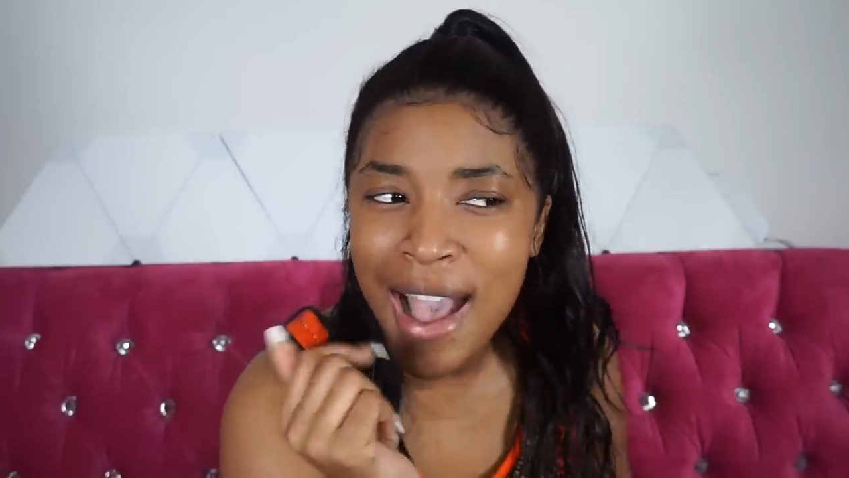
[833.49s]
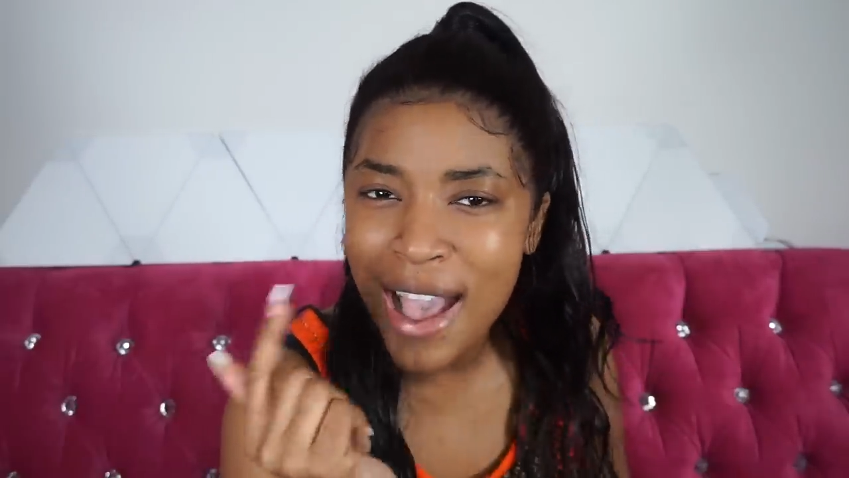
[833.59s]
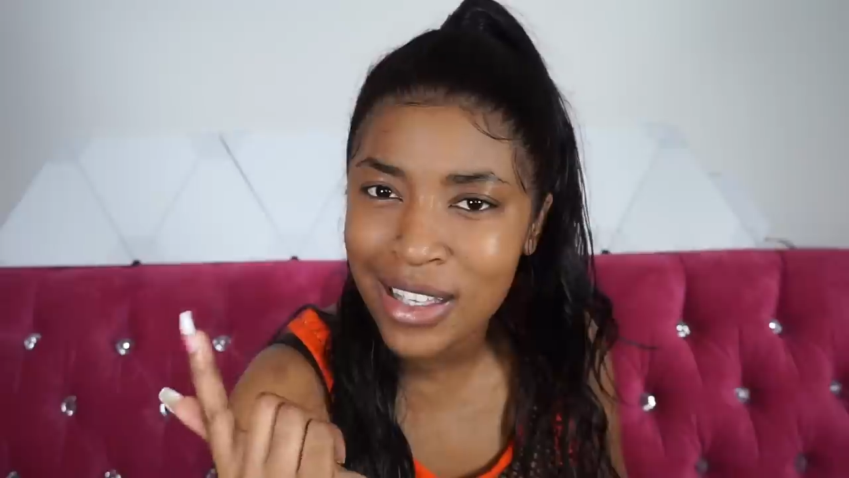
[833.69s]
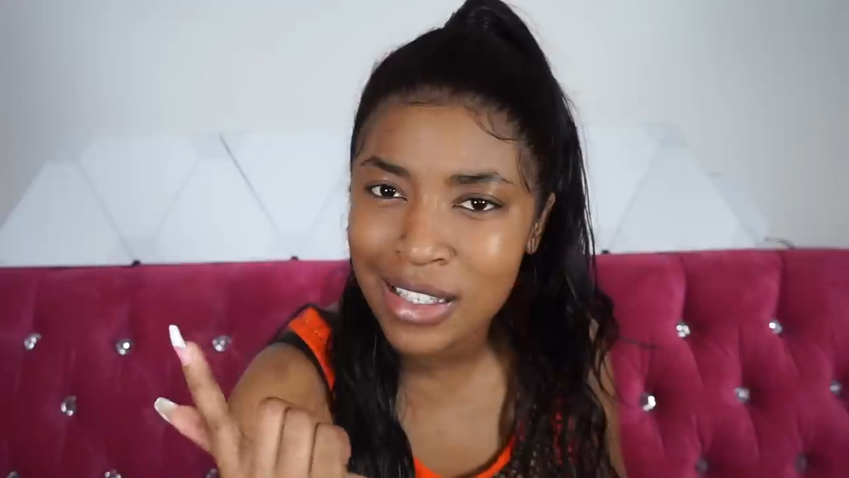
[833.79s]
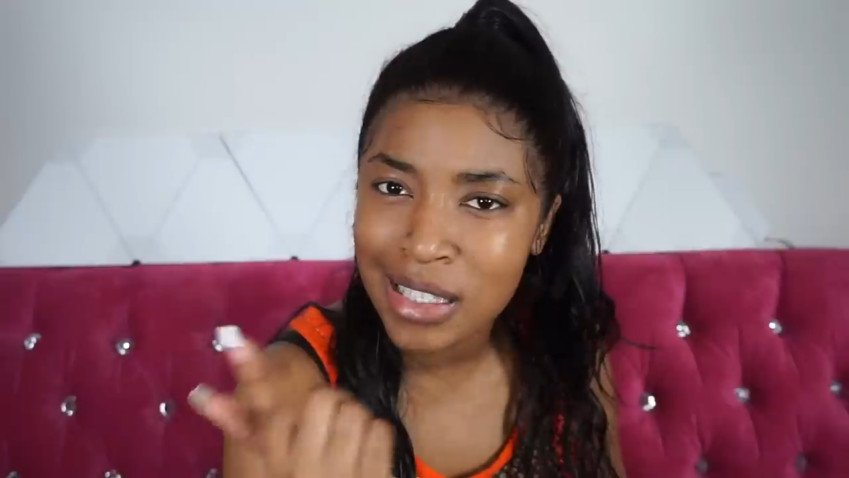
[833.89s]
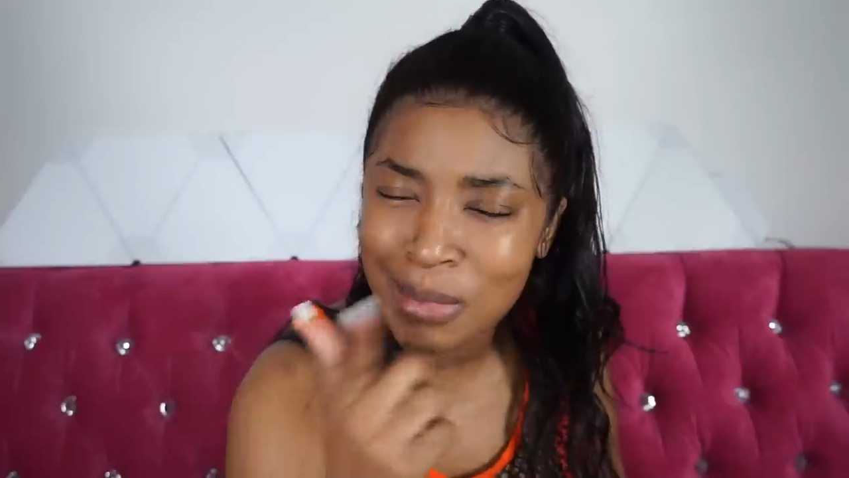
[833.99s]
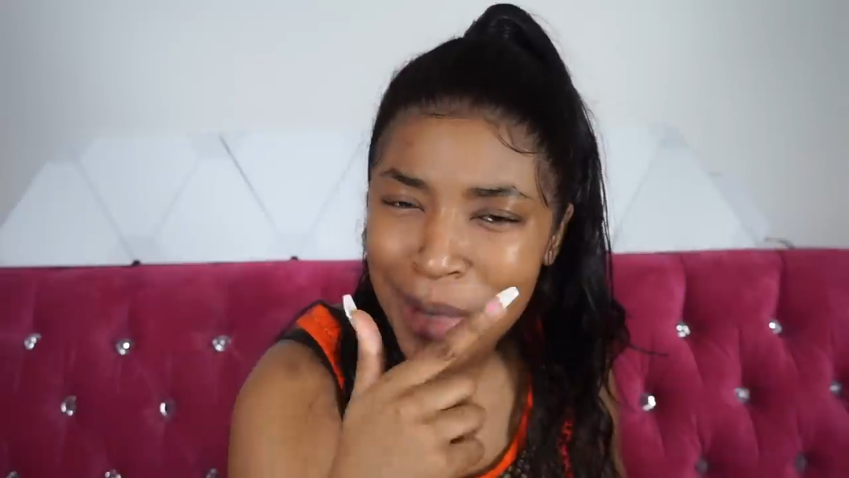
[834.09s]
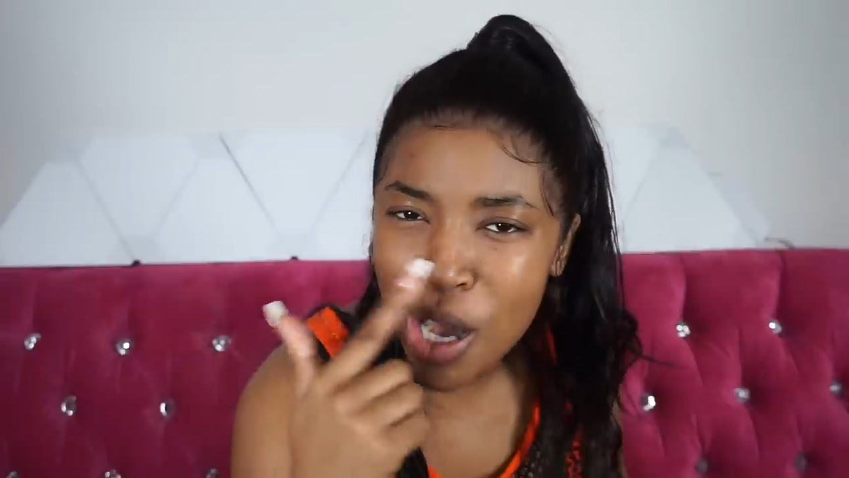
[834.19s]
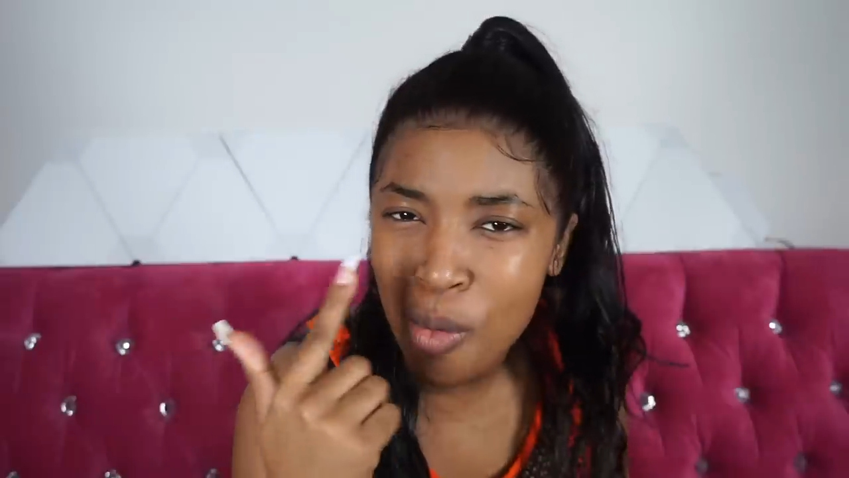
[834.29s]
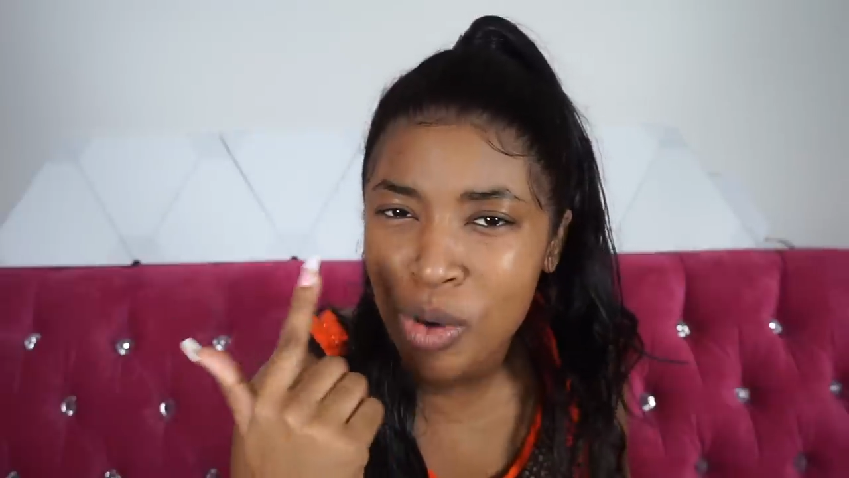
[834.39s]
I can
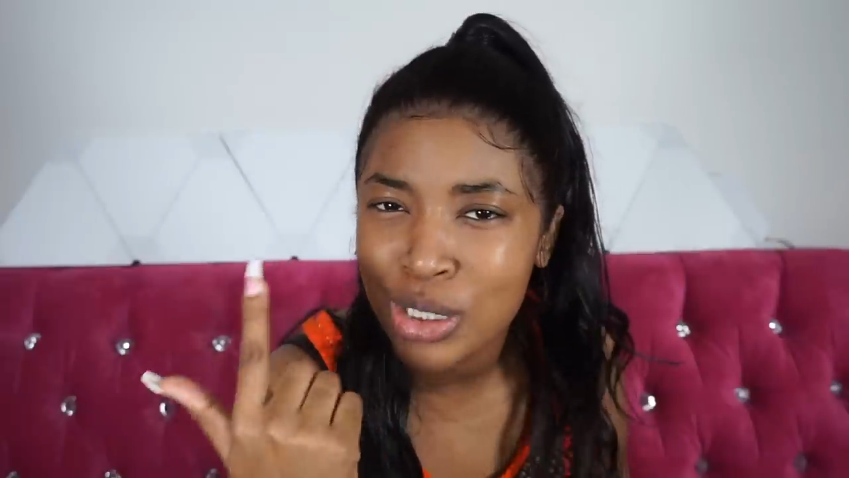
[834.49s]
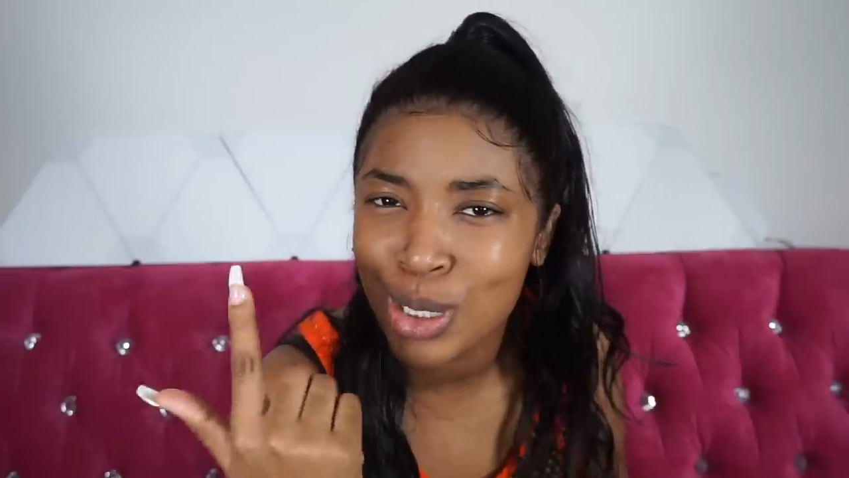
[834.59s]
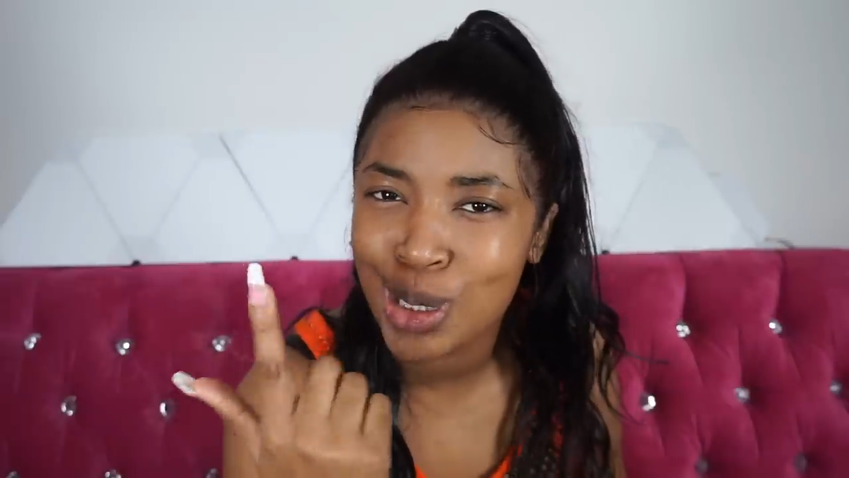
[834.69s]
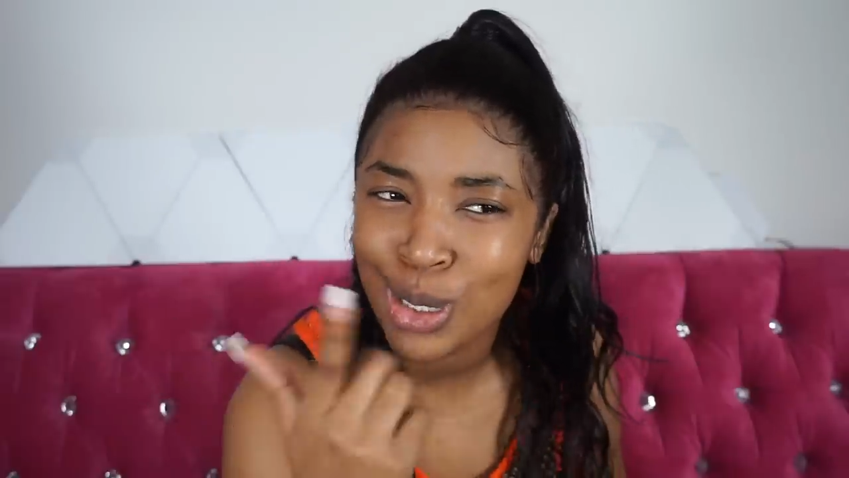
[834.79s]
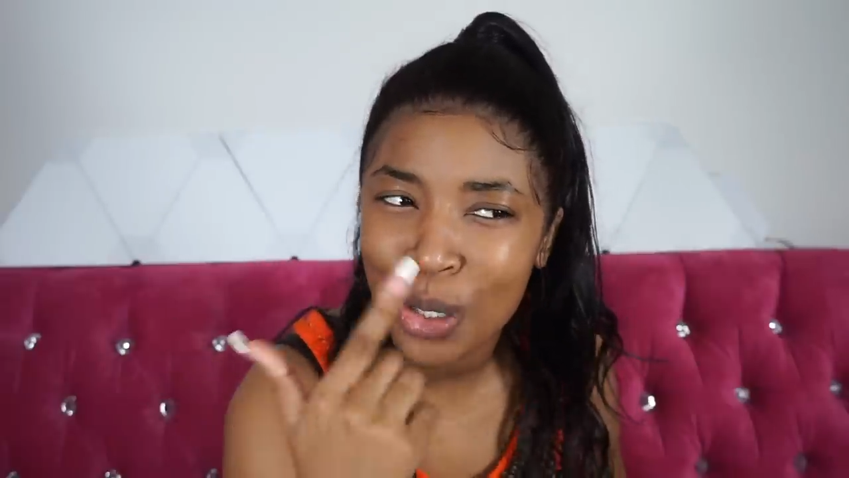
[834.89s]
smell what she's